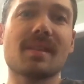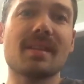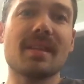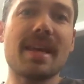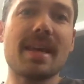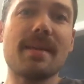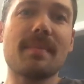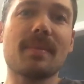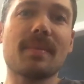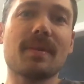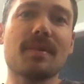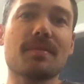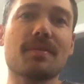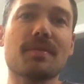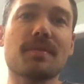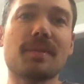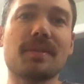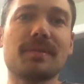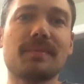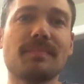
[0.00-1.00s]
the aim
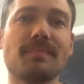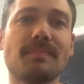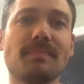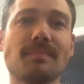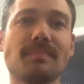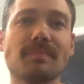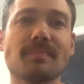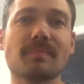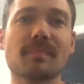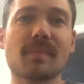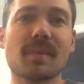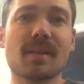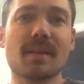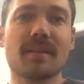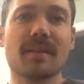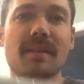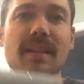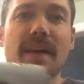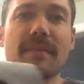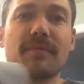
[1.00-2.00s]
controller.
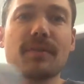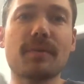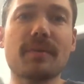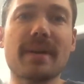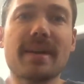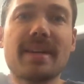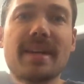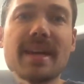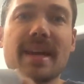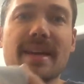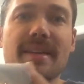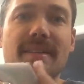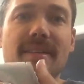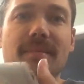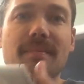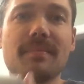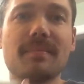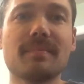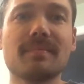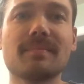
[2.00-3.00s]
Left or
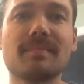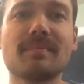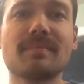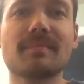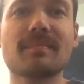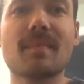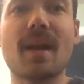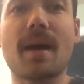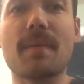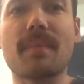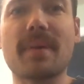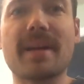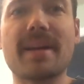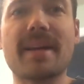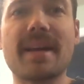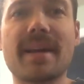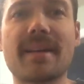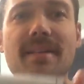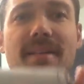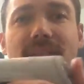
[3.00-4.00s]
right-handed. I'm
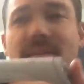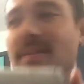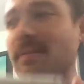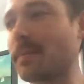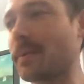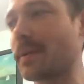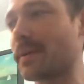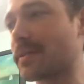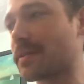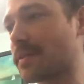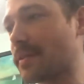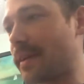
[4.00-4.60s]
right-handed and it works